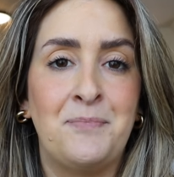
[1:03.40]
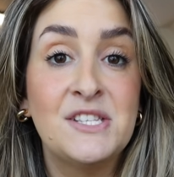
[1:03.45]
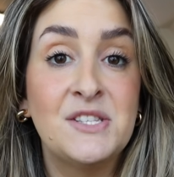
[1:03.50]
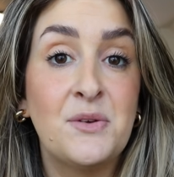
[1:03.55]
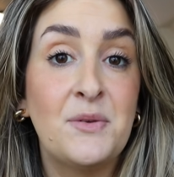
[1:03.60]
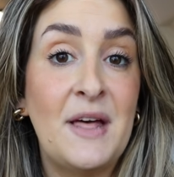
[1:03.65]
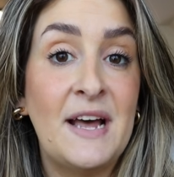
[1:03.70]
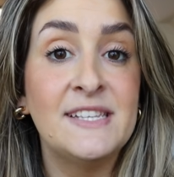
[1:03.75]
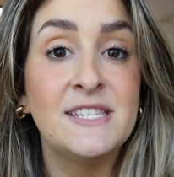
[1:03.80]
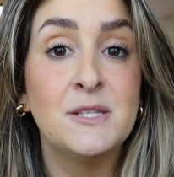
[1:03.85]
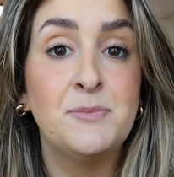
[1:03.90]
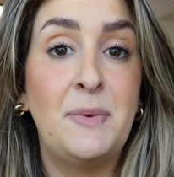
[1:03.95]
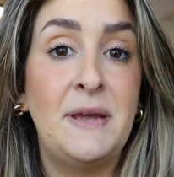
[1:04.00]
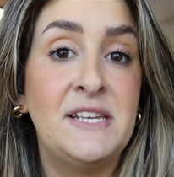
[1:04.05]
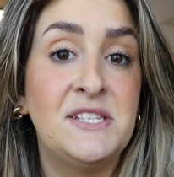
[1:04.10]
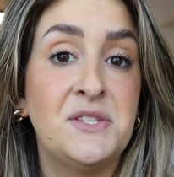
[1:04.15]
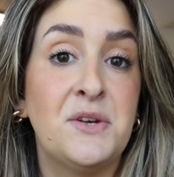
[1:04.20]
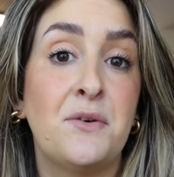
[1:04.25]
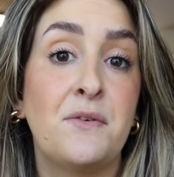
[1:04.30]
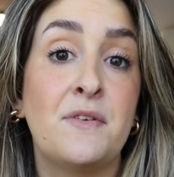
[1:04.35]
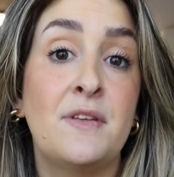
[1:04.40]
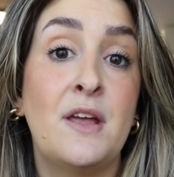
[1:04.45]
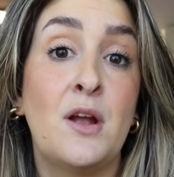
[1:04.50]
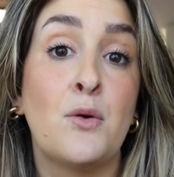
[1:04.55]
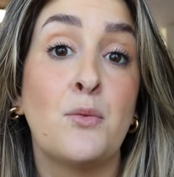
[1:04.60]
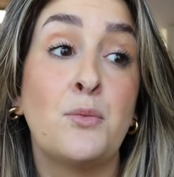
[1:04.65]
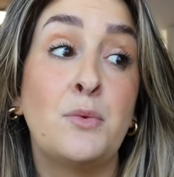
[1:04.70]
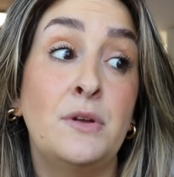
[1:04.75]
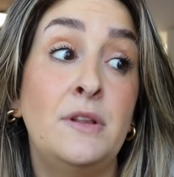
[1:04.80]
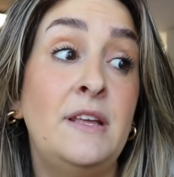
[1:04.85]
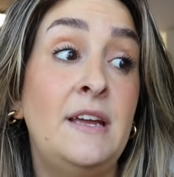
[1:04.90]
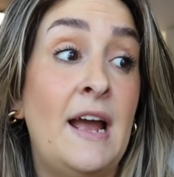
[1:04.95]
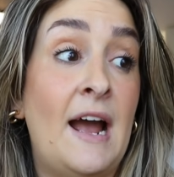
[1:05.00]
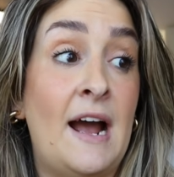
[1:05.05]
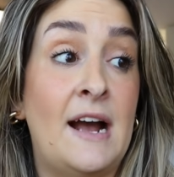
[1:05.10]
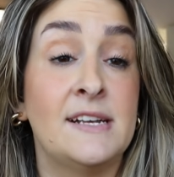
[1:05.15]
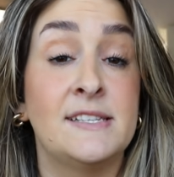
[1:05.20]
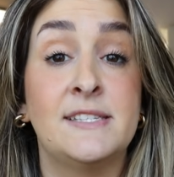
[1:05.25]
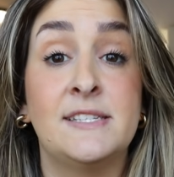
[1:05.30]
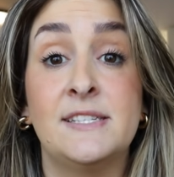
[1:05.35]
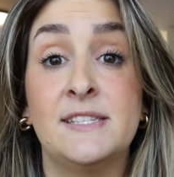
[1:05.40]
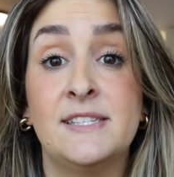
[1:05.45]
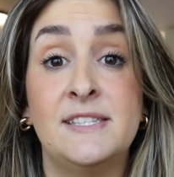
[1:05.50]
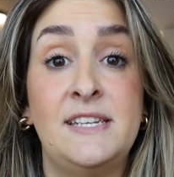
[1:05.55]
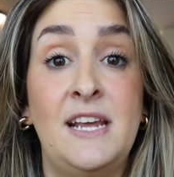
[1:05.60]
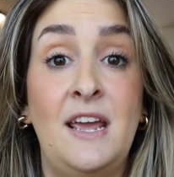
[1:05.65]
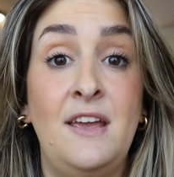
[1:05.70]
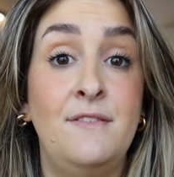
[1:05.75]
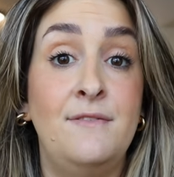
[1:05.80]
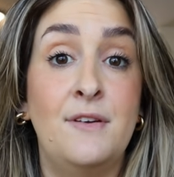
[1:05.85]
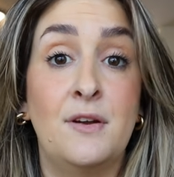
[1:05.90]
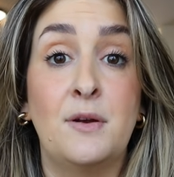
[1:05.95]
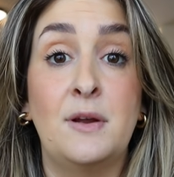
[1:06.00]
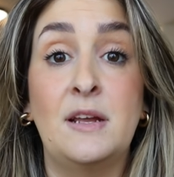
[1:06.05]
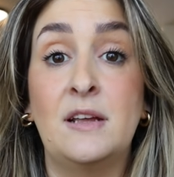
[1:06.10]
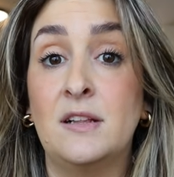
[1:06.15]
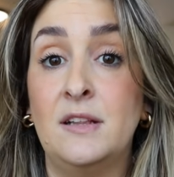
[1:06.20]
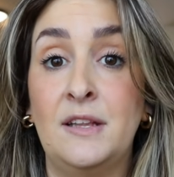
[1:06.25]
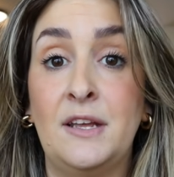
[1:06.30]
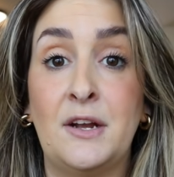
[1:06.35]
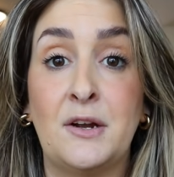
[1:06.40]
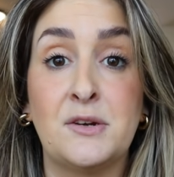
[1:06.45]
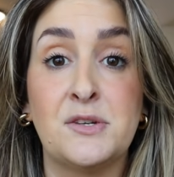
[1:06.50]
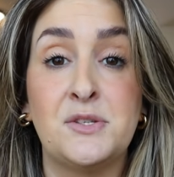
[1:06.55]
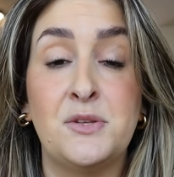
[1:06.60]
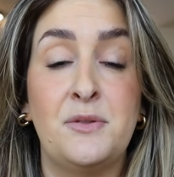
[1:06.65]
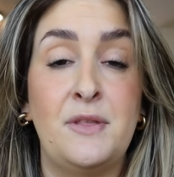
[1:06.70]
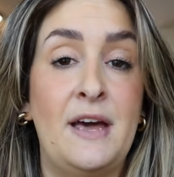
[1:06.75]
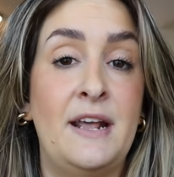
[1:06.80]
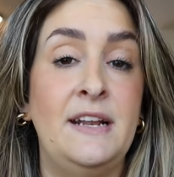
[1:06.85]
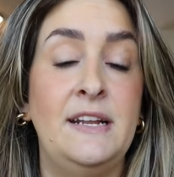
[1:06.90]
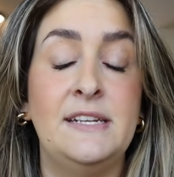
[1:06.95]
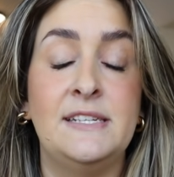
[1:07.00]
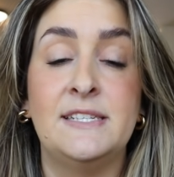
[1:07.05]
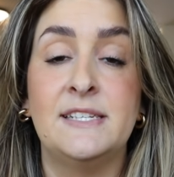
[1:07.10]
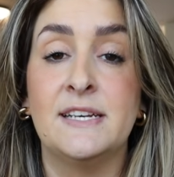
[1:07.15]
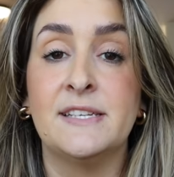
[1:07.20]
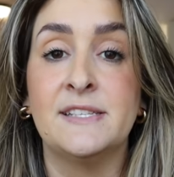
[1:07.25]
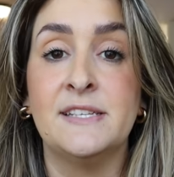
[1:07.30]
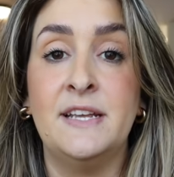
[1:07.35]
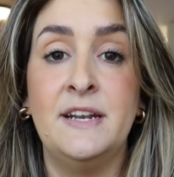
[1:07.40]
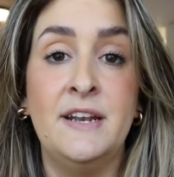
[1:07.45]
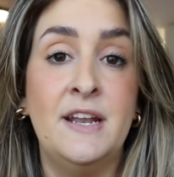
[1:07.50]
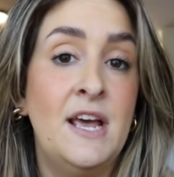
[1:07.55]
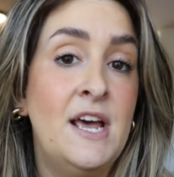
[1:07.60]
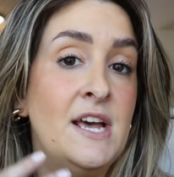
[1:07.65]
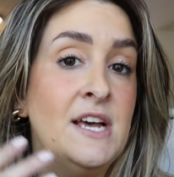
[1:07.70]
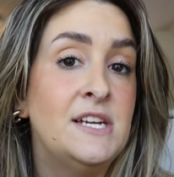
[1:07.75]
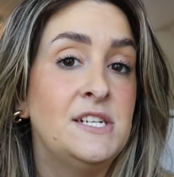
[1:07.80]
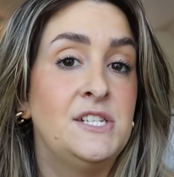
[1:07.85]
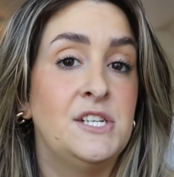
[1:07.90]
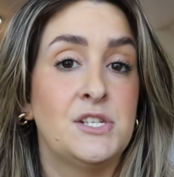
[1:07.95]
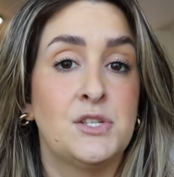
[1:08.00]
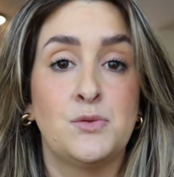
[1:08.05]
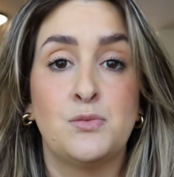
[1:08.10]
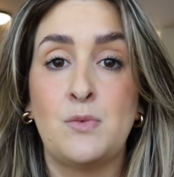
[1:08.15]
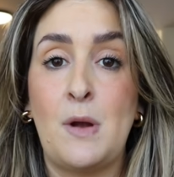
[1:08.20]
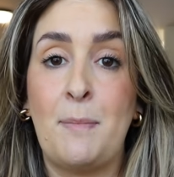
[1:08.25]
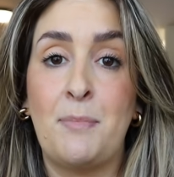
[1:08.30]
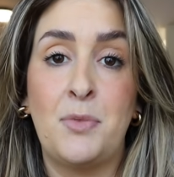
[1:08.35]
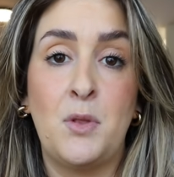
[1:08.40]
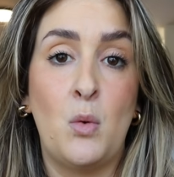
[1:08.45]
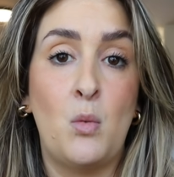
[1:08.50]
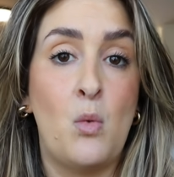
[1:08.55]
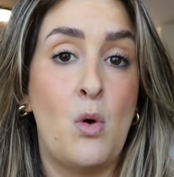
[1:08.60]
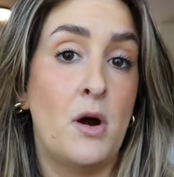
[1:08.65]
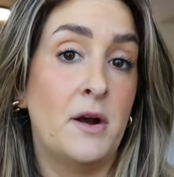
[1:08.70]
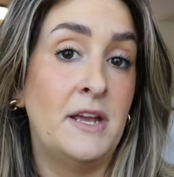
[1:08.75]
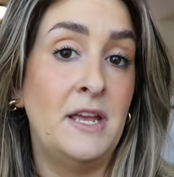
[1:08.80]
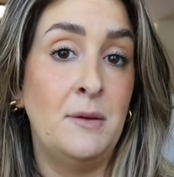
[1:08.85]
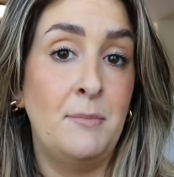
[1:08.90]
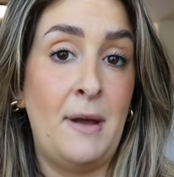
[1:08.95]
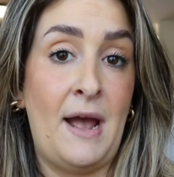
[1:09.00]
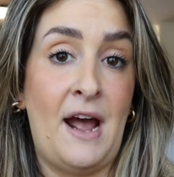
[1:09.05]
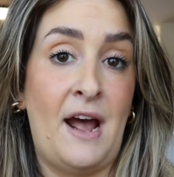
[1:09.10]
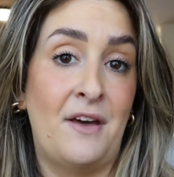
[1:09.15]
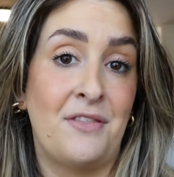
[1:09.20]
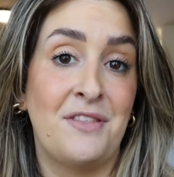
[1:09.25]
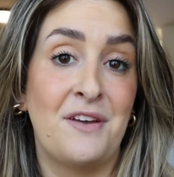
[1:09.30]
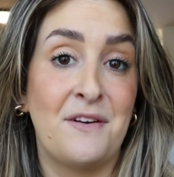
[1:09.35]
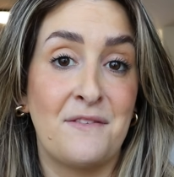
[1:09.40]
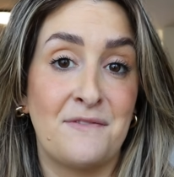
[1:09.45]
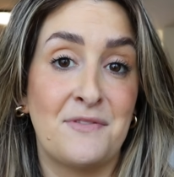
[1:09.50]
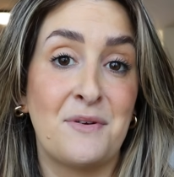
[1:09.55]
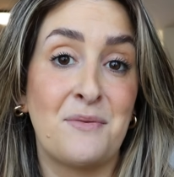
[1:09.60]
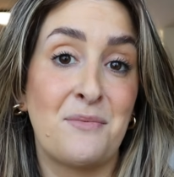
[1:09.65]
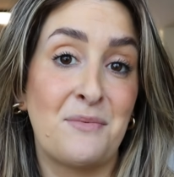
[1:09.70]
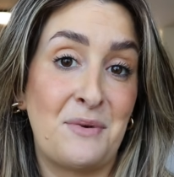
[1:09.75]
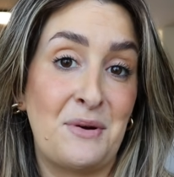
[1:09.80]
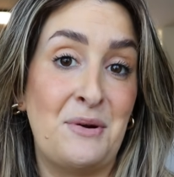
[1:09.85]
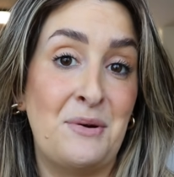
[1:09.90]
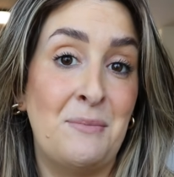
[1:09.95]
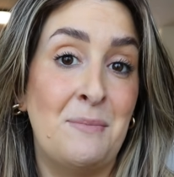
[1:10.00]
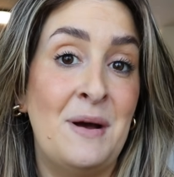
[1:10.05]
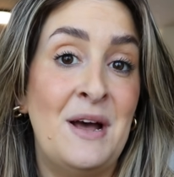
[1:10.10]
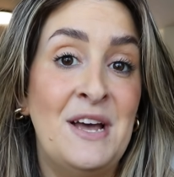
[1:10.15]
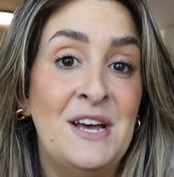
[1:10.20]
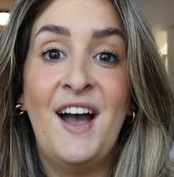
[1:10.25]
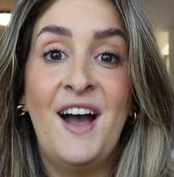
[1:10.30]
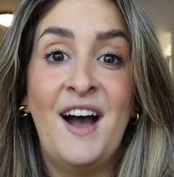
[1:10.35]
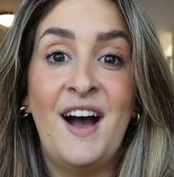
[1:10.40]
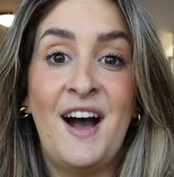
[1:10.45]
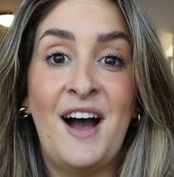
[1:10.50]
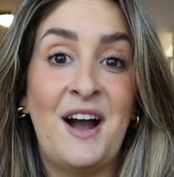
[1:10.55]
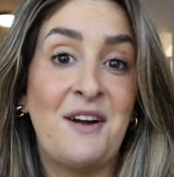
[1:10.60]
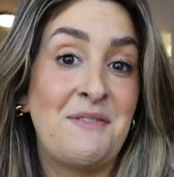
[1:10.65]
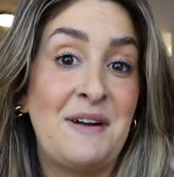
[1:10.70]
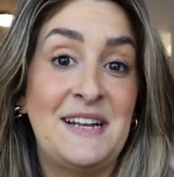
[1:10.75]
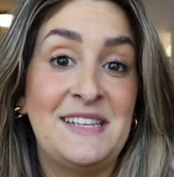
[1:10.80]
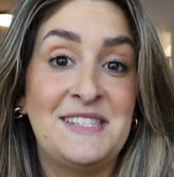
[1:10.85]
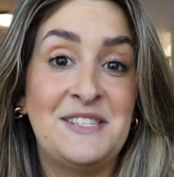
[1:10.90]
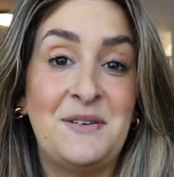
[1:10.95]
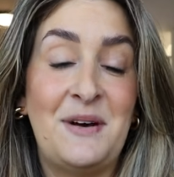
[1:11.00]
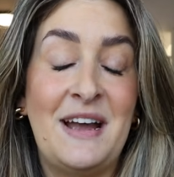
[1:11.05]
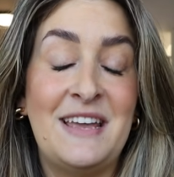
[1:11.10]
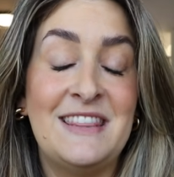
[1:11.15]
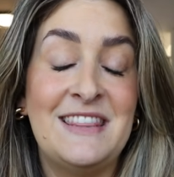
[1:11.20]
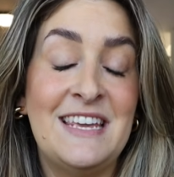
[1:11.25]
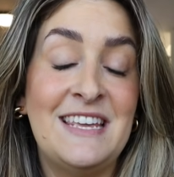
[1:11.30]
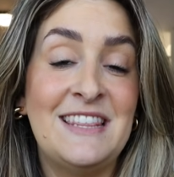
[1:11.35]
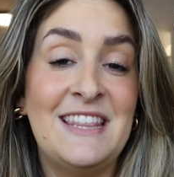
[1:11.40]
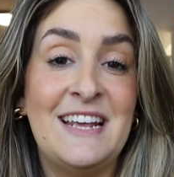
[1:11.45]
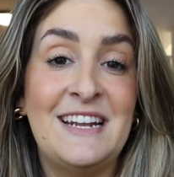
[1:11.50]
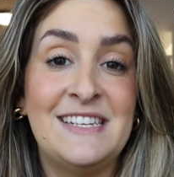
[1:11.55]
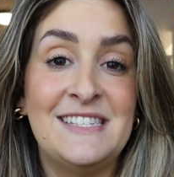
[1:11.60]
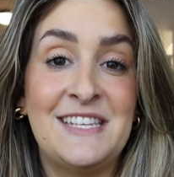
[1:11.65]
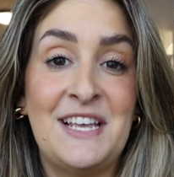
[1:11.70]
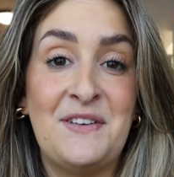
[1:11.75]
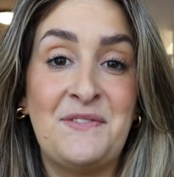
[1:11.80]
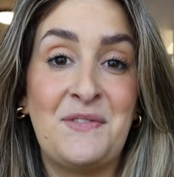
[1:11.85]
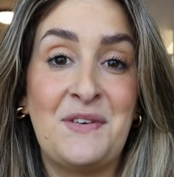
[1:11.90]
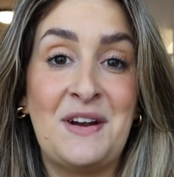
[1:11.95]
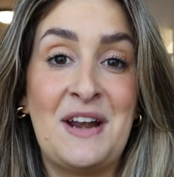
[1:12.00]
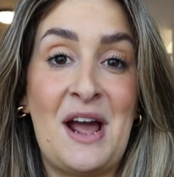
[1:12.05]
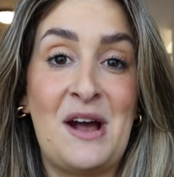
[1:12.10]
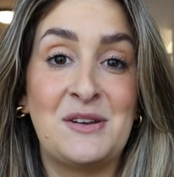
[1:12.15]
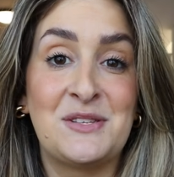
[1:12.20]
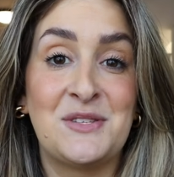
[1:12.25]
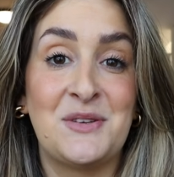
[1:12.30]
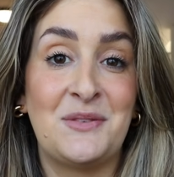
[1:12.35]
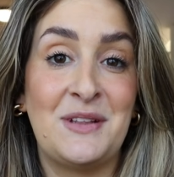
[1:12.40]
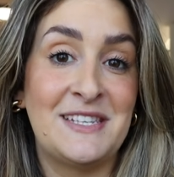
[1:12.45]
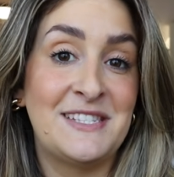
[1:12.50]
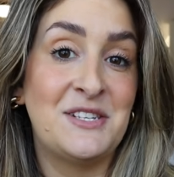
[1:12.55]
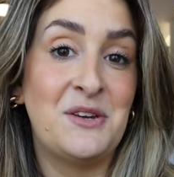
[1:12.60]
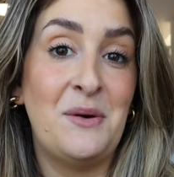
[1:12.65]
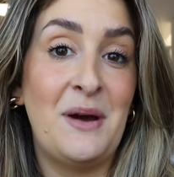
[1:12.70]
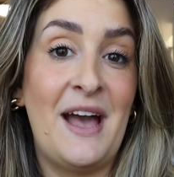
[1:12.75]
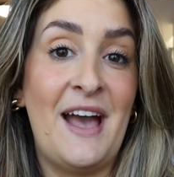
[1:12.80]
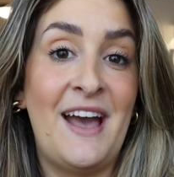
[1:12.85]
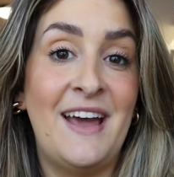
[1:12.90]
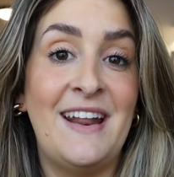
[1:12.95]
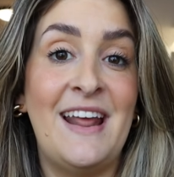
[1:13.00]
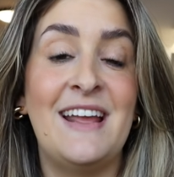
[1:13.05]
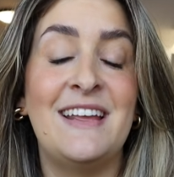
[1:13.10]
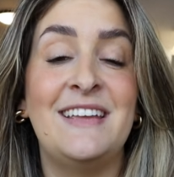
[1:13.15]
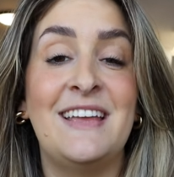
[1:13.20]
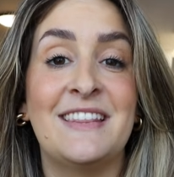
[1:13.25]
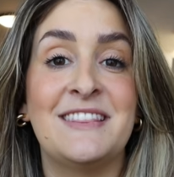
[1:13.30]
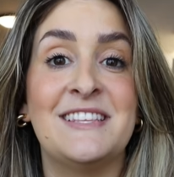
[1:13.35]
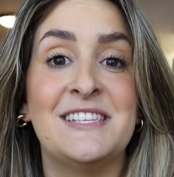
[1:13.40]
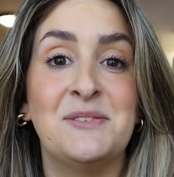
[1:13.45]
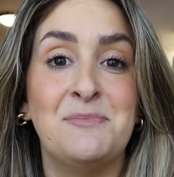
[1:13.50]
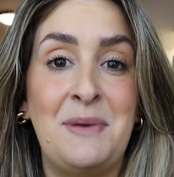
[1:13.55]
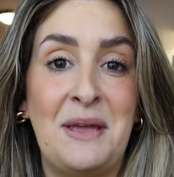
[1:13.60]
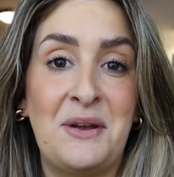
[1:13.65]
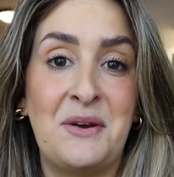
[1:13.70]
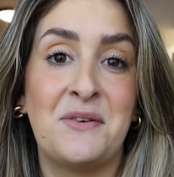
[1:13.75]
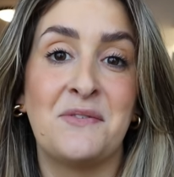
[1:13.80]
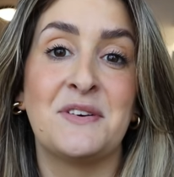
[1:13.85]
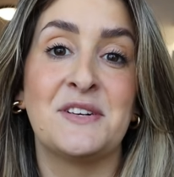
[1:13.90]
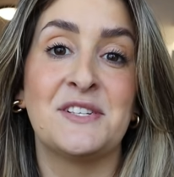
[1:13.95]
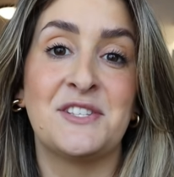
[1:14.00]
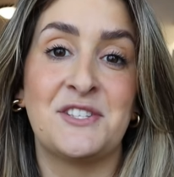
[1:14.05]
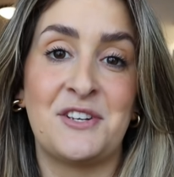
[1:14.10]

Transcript: So that space over there really has to stay very clear so that it doesn't disrupt the walking path of the room. All right, so I think that is it for now. So let's go ahead and get this makeover